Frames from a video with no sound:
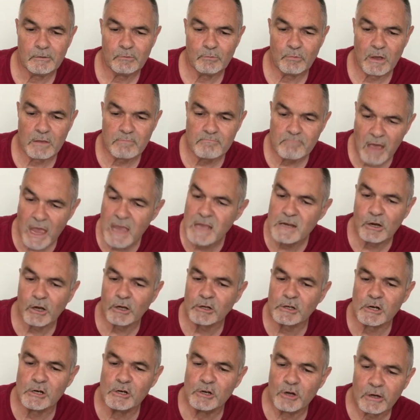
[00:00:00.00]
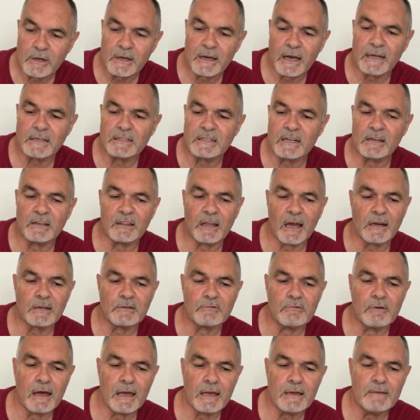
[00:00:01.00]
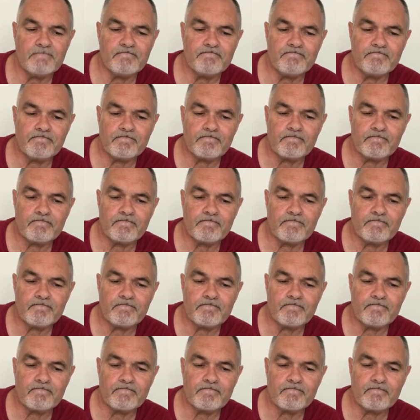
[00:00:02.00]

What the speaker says: We may not look at it that way,